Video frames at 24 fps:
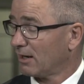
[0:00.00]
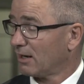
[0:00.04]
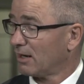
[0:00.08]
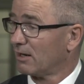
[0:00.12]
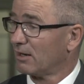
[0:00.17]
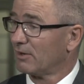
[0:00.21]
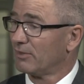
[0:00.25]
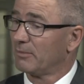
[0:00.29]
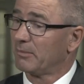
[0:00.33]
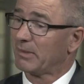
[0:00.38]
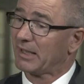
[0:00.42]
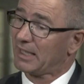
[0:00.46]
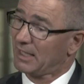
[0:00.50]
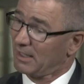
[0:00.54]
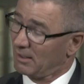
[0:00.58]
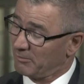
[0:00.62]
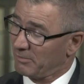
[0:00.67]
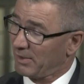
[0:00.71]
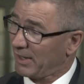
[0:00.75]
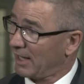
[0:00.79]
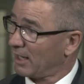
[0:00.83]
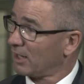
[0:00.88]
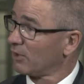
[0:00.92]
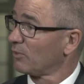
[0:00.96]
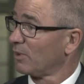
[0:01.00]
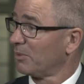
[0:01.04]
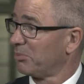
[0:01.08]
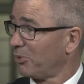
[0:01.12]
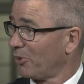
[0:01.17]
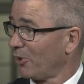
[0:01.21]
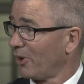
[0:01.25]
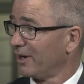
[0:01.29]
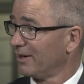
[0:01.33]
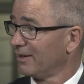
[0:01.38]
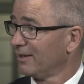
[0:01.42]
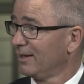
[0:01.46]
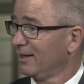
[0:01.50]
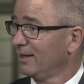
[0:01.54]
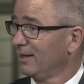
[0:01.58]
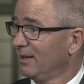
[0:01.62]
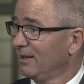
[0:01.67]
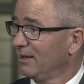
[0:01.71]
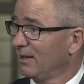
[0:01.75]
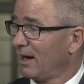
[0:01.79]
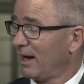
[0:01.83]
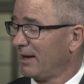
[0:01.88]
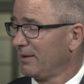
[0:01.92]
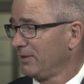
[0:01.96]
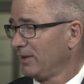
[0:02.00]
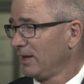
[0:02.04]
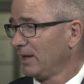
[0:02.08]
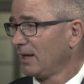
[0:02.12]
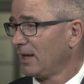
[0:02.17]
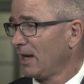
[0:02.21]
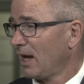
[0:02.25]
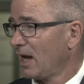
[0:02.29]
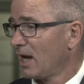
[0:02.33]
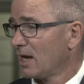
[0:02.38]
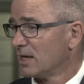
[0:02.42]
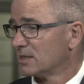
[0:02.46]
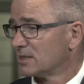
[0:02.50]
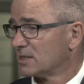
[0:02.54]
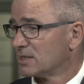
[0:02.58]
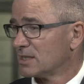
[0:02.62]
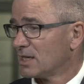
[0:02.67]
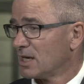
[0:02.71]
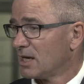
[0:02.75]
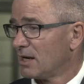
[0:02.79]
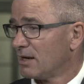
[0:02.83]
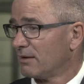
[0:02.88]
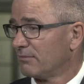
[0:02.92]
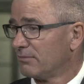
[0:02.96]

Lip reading: The McKinnon panel report, I think, has